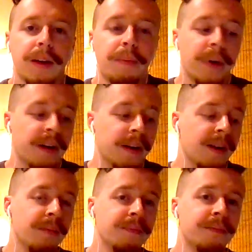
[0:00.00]
But,
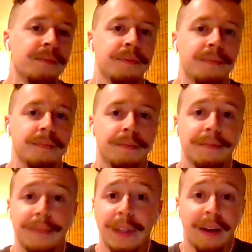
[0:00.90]

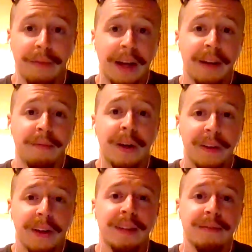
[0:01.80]
I've had a
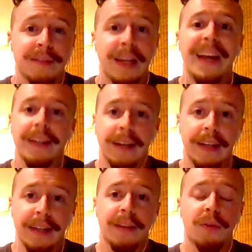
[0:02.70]
very
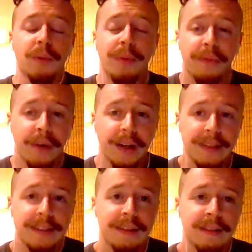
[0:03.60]
tight-knit group of
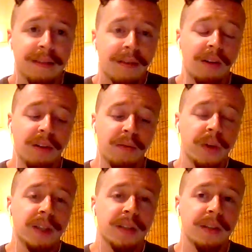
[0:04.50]
friends, all of
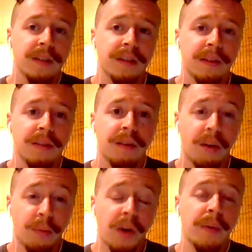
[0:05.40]
which are
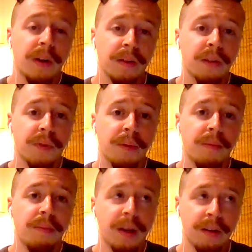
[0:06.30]
primarily
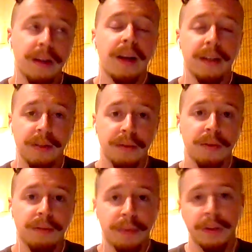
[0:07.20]
from middle / high
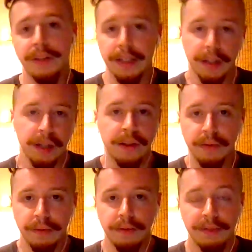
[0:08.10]
school,
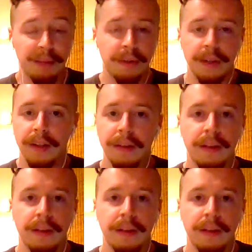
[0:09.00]
same thing,